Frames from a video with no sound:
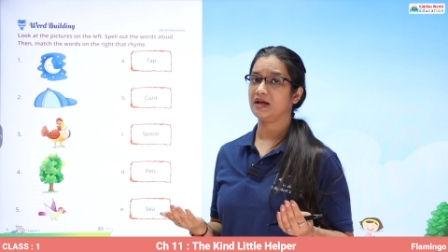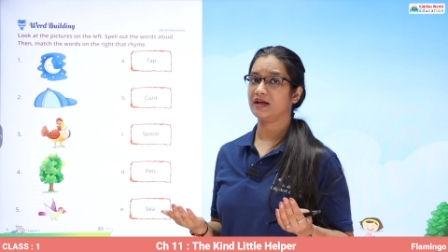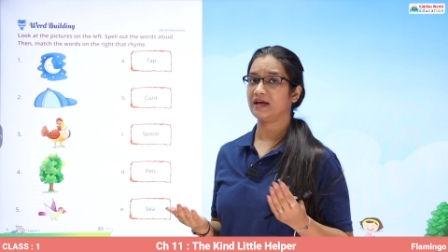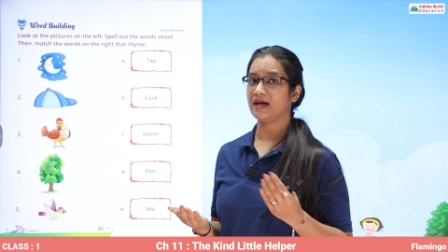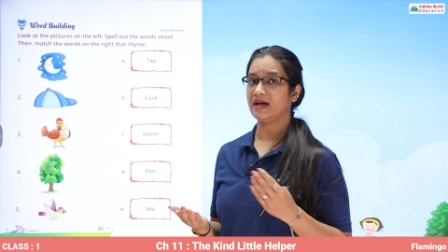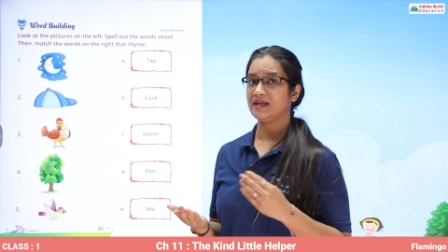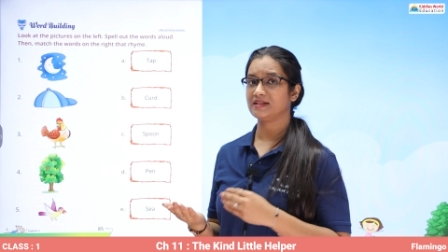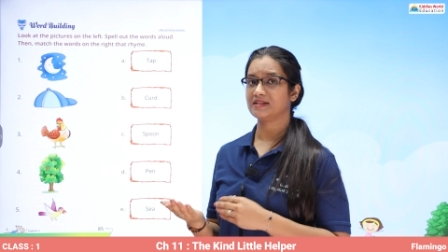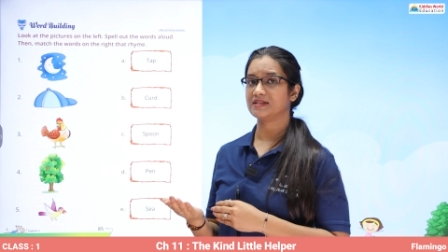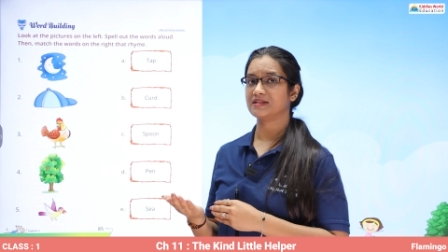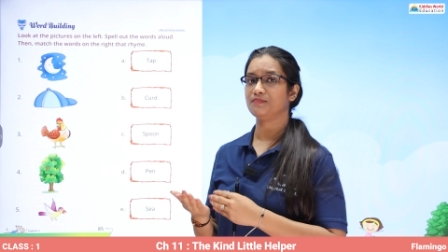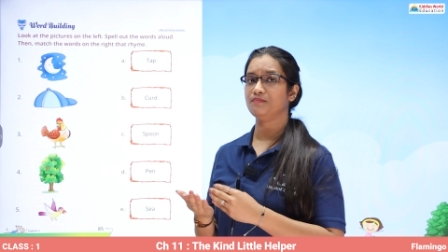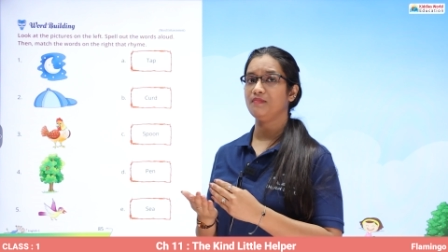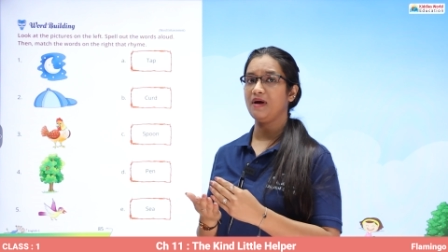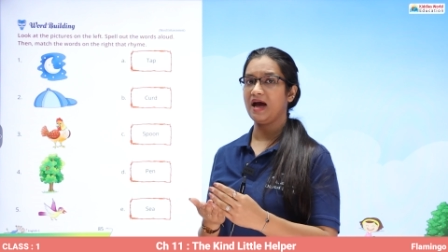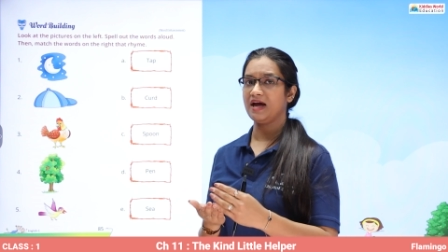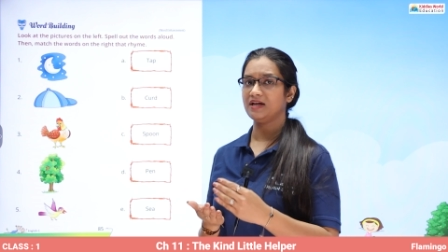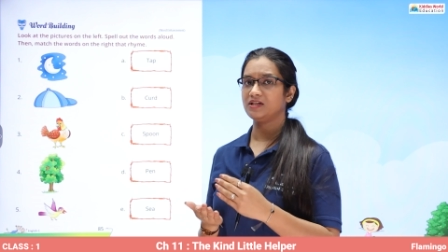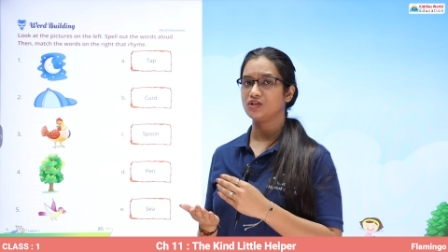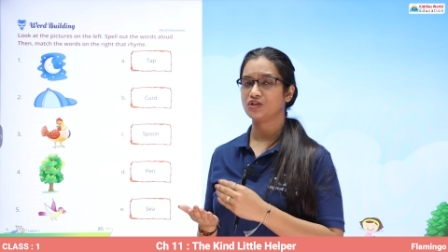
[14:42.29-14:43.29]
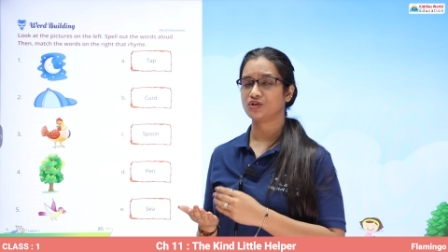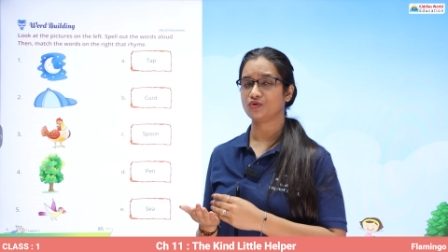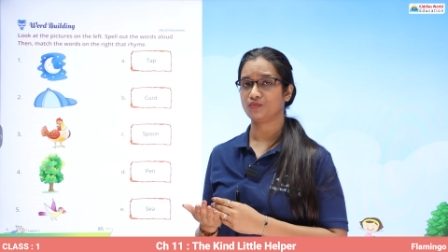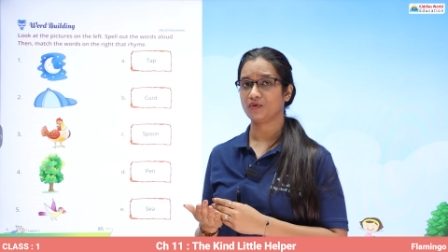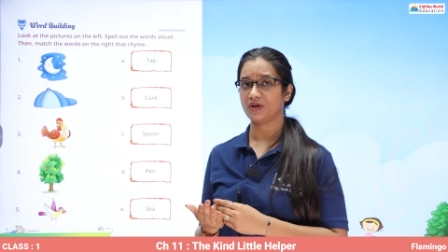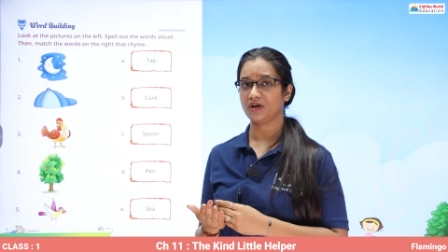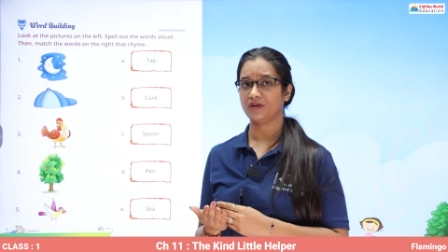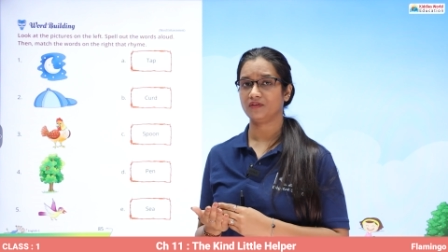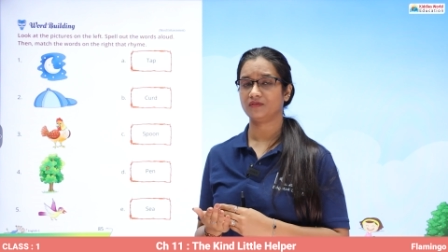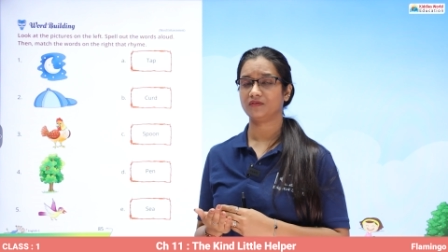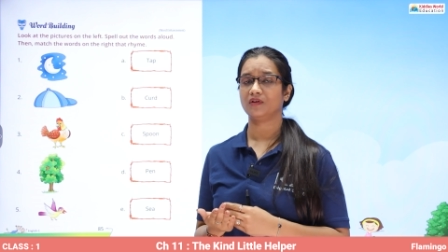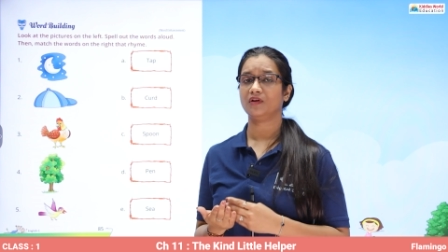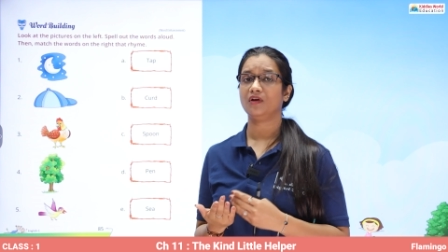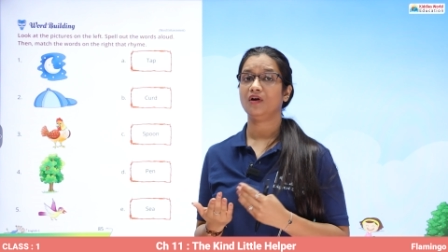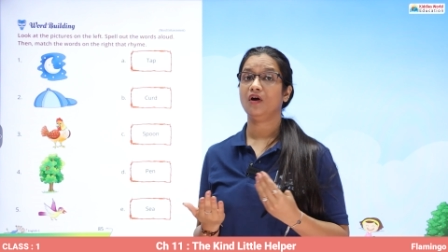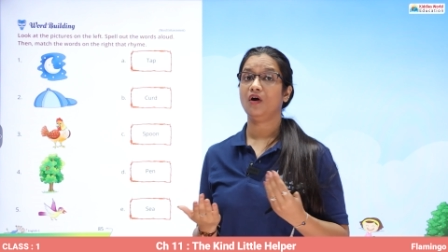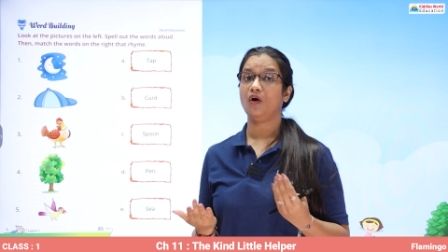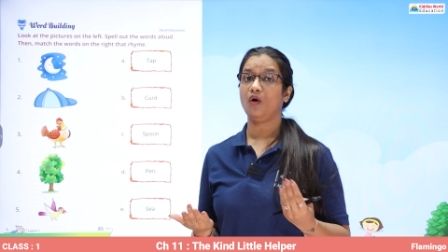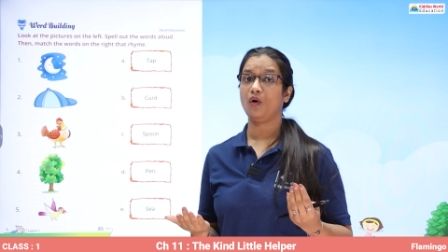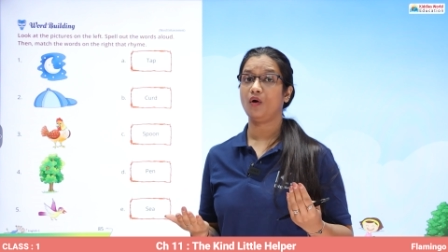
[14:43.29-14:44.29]
gets matched with
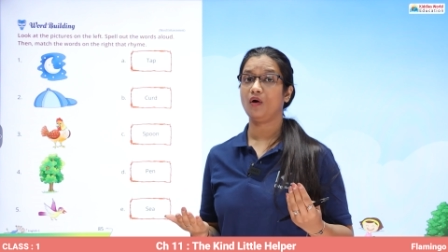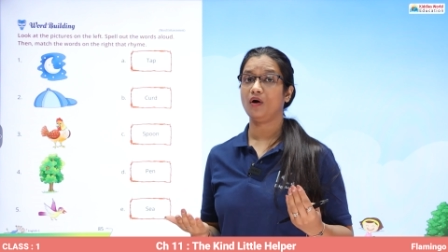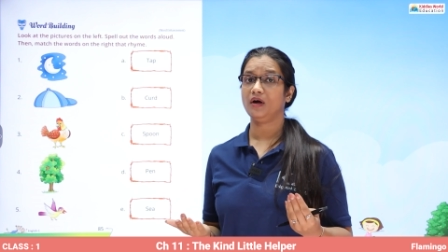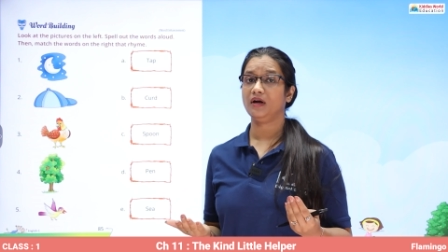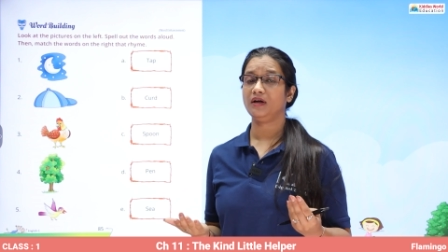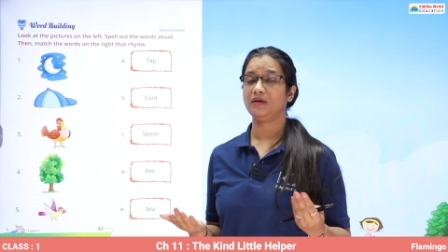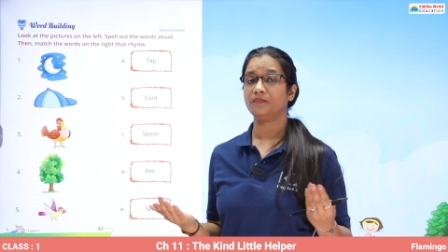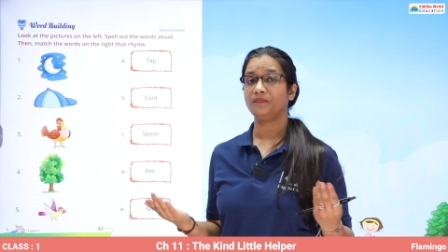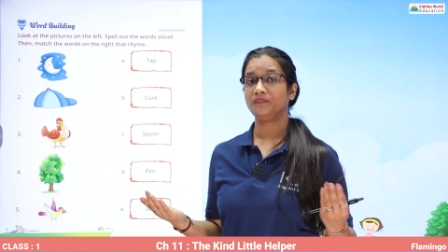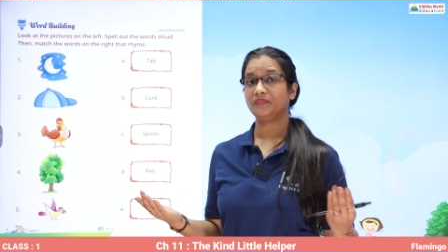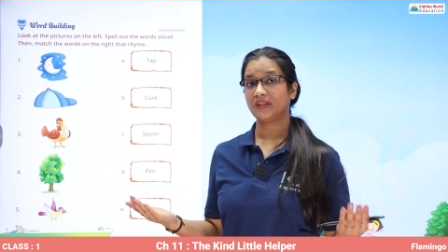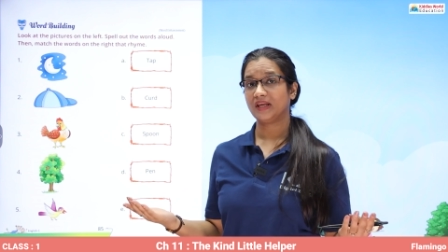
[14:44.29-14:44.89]
or